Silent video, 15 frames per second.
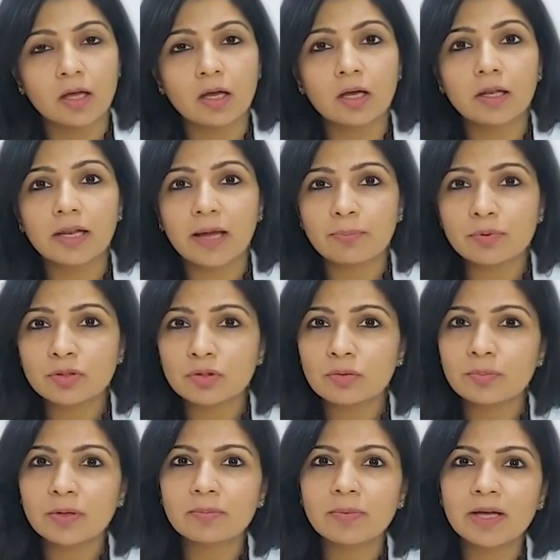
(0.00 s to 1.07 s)
A
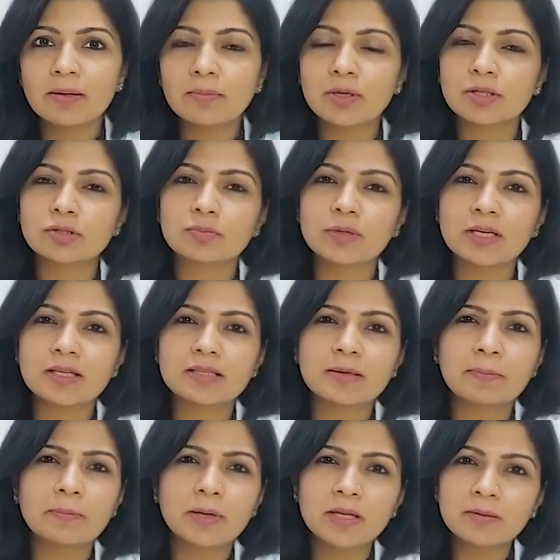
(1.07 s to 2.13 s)
laparoscopic myomectomy is a
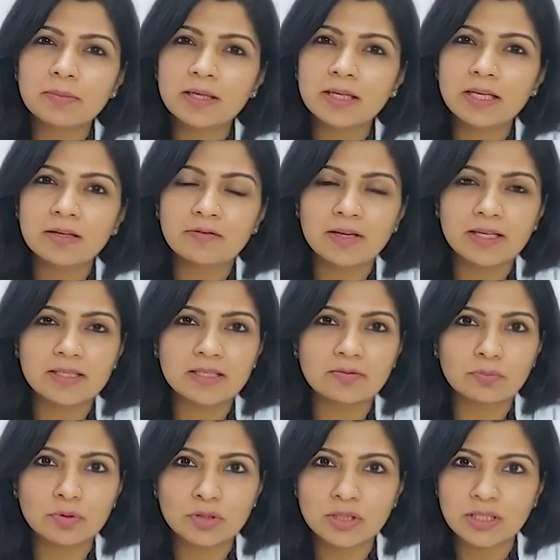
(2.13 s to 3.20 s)
minimally invasive
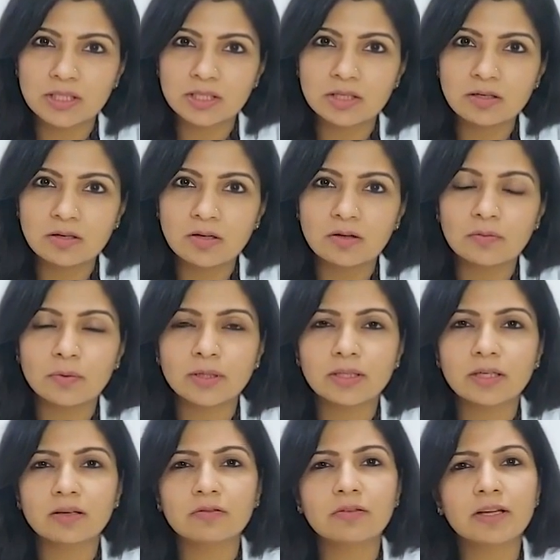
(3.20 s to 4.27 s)
procedure where
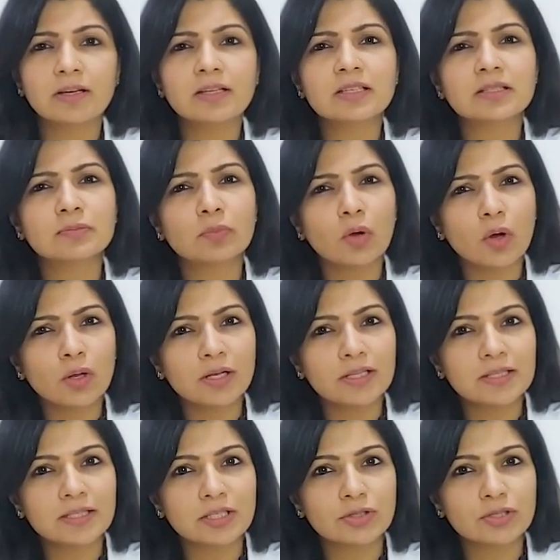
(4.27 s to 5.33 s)
there are very small
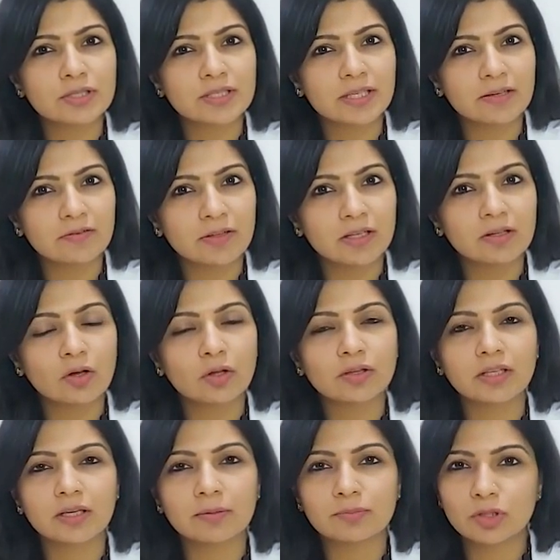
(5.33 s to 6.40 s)
incisions given on
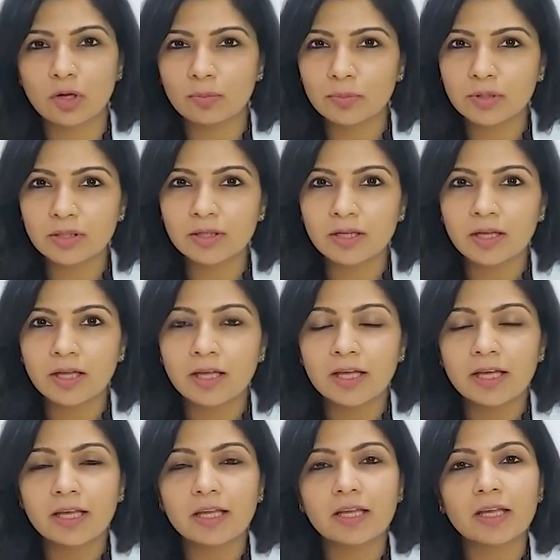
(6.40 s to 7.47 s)
the abdomen
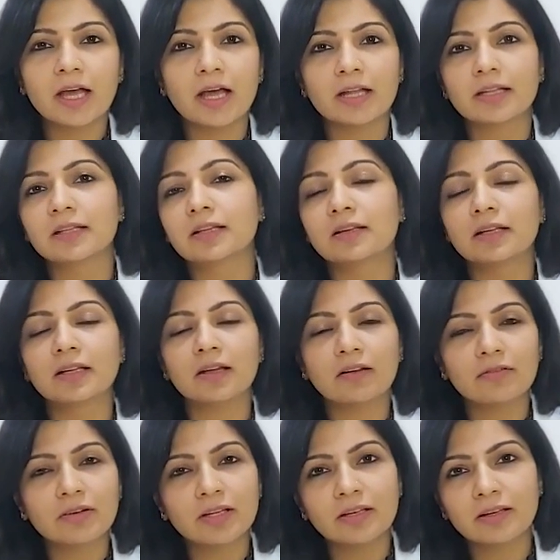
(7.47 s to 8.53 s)
and the
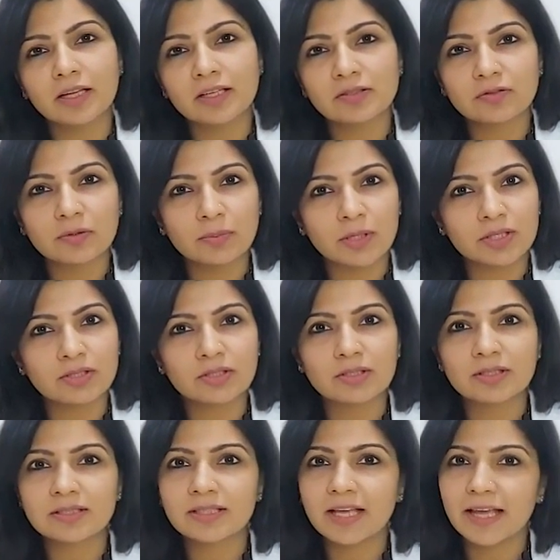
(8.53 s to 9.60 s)
recovery rate of the patient
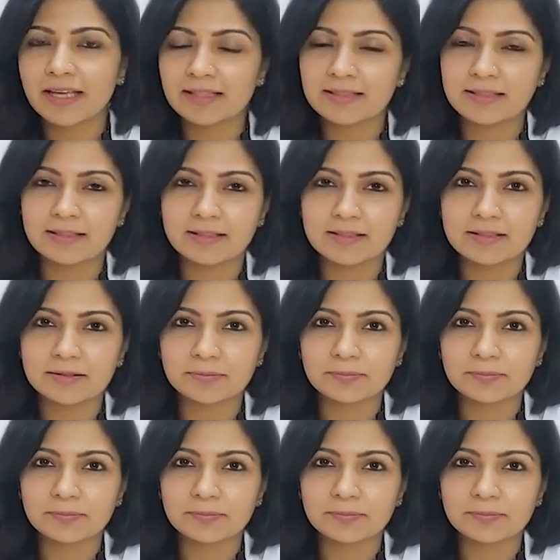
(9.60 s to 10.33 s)
is excellent.